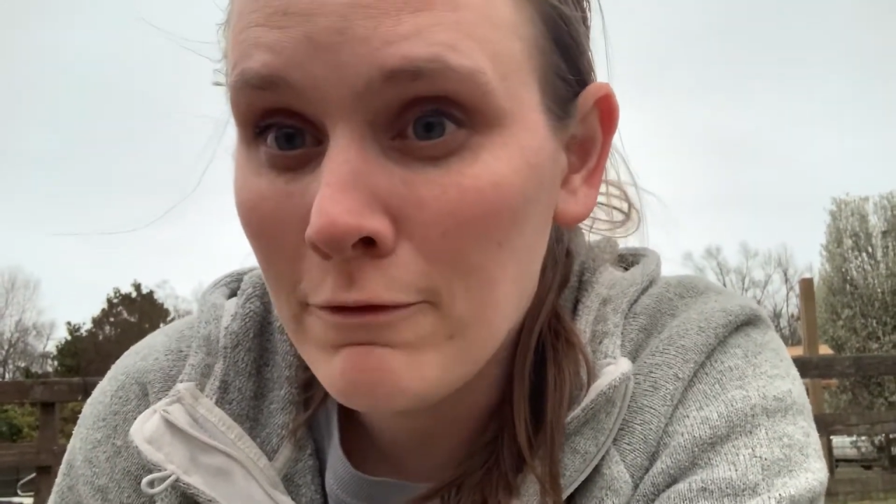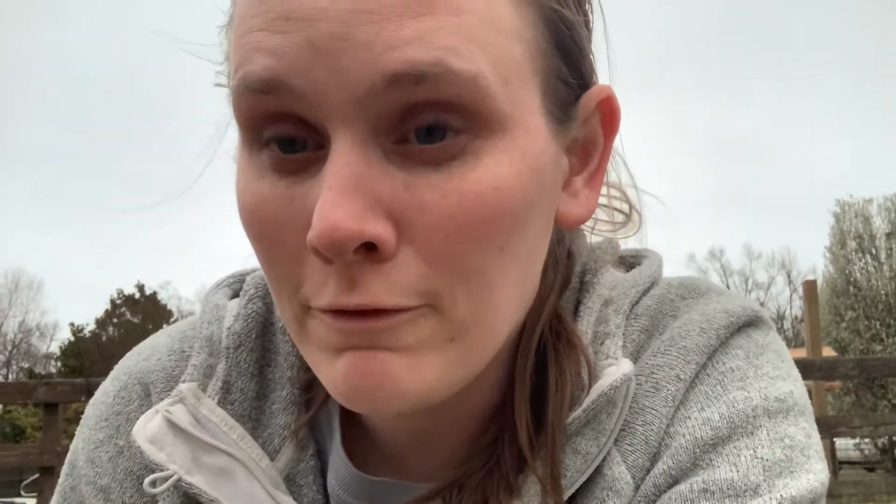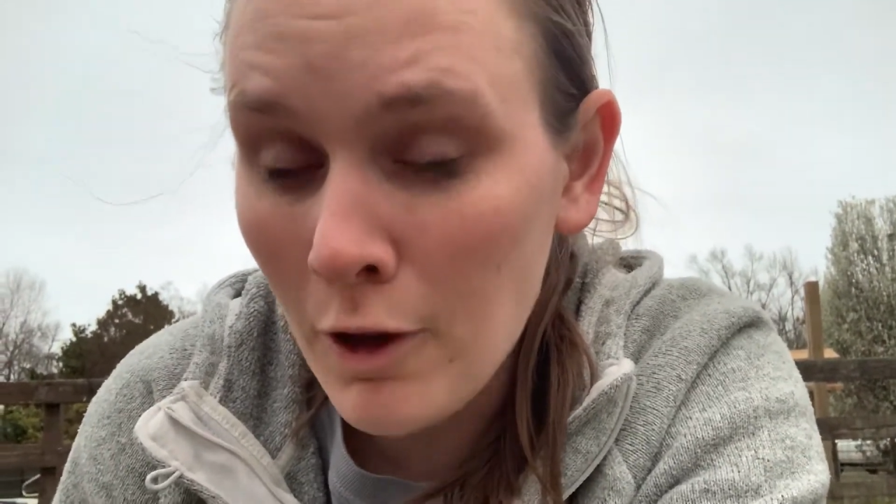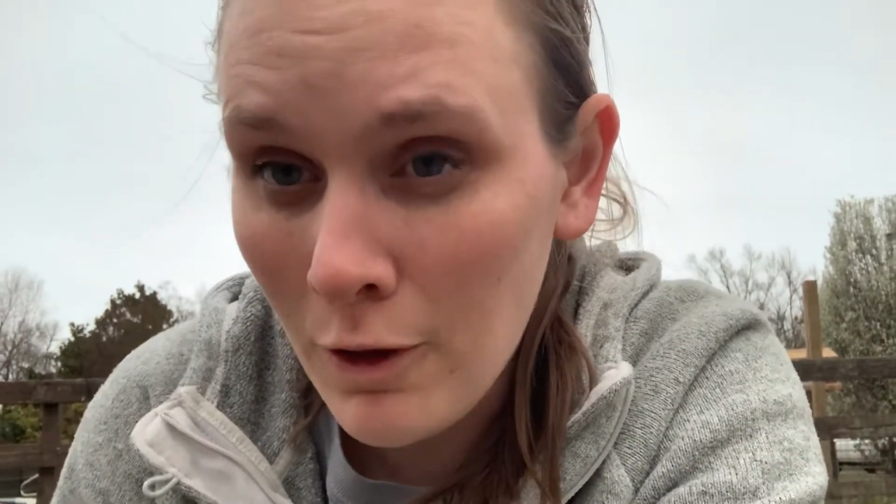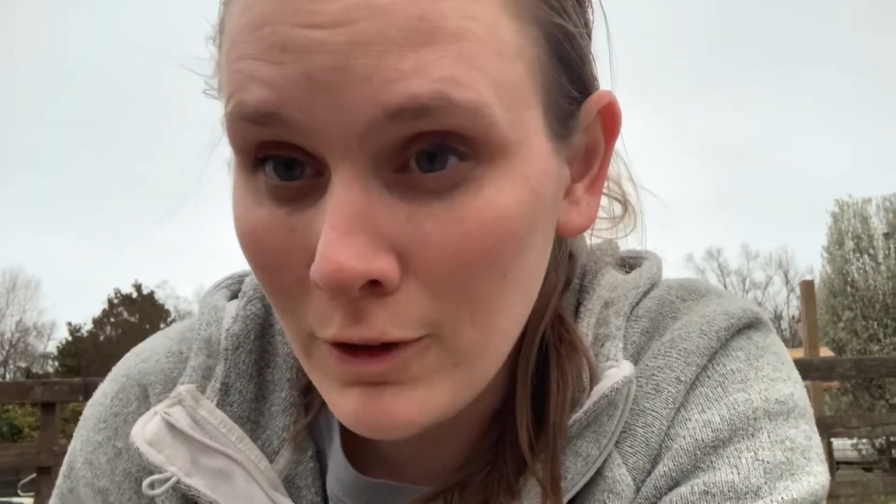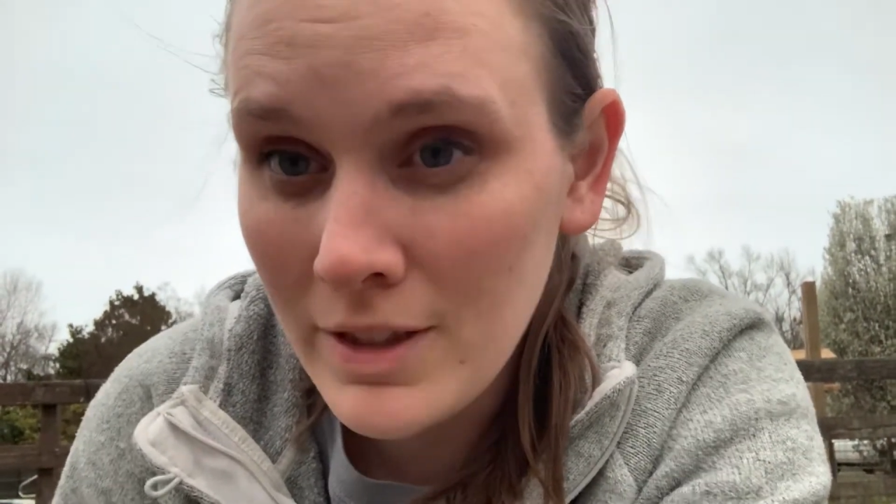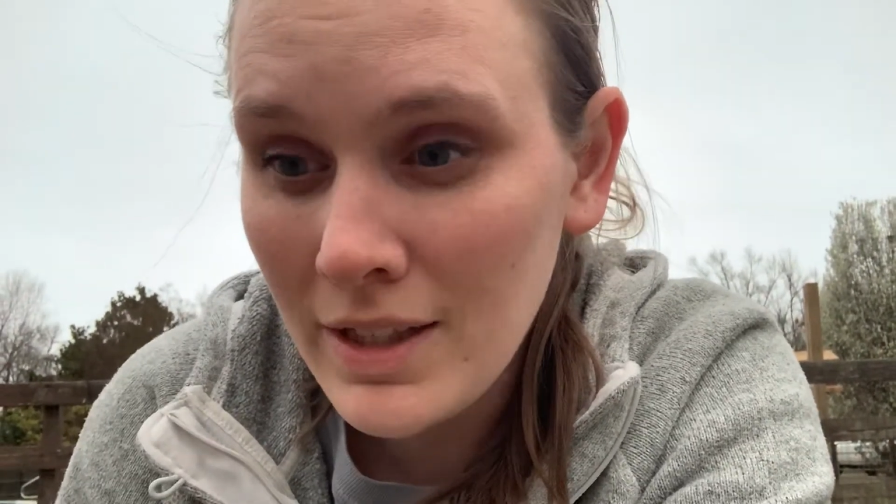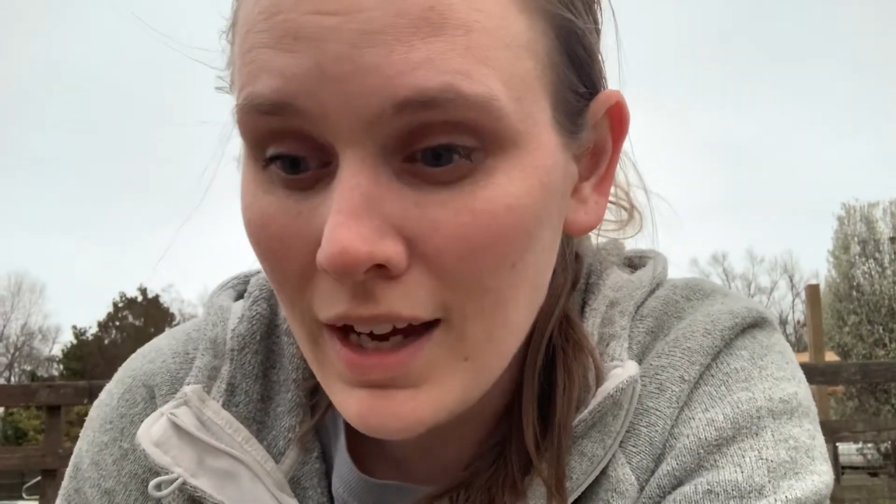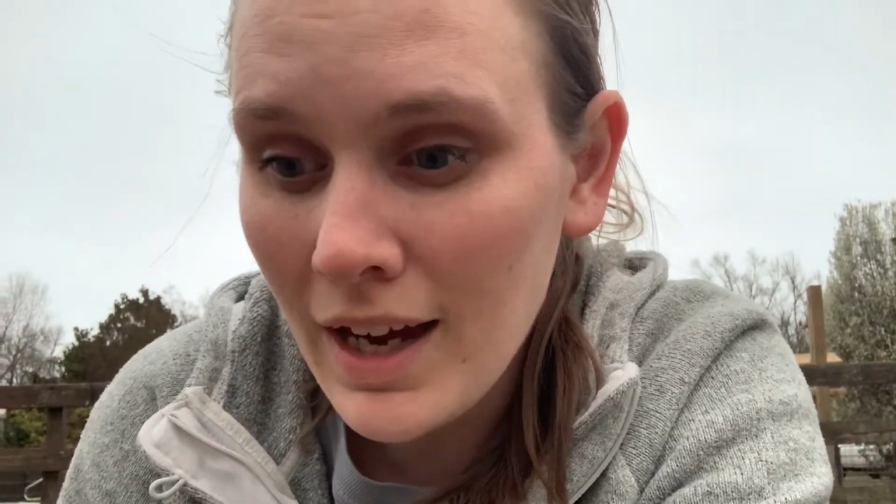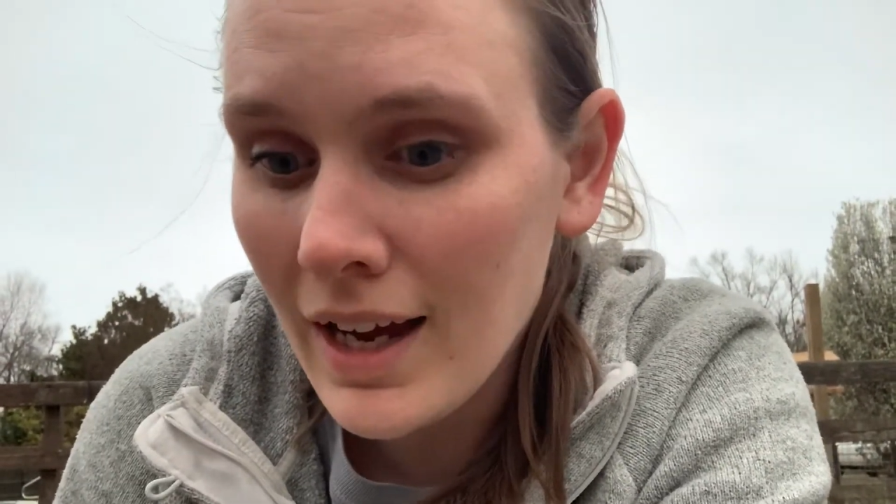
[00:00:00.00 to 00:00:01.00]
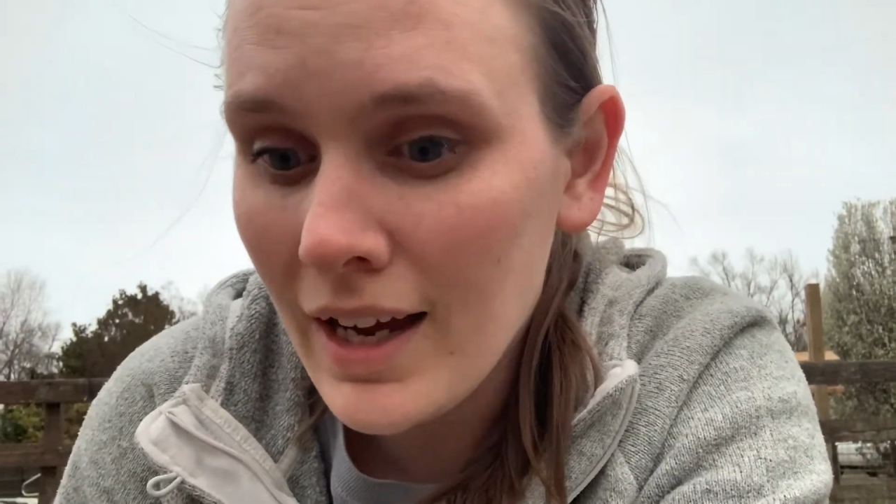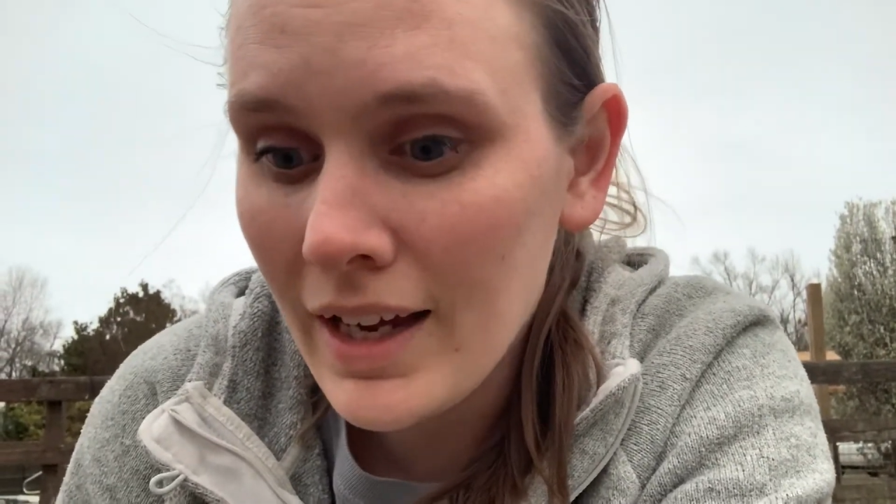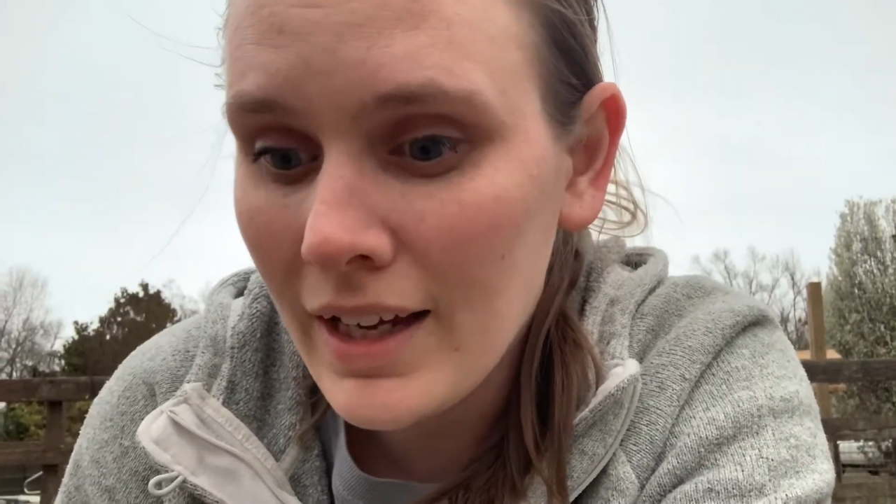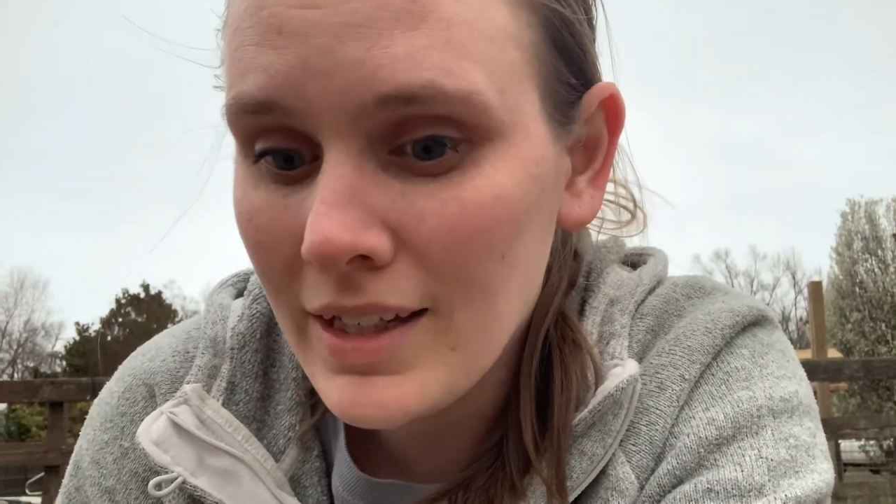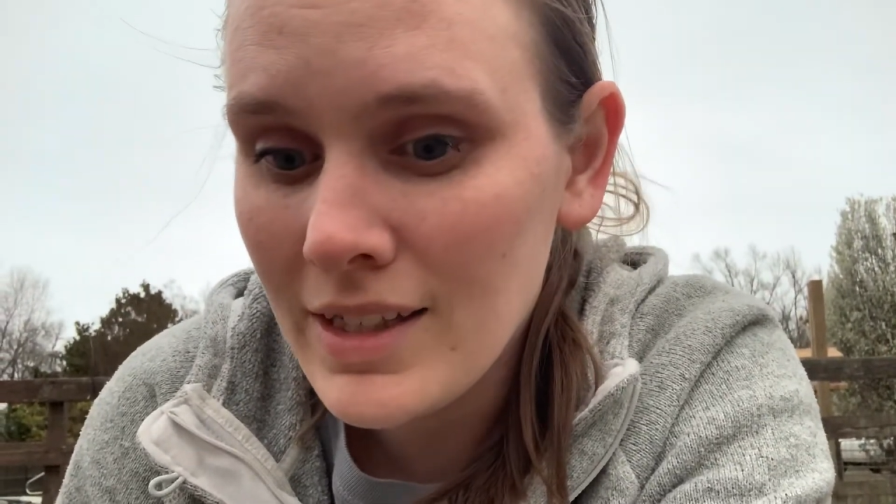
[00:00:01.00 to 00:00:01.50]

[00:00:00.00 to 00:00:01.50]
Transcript: fault. I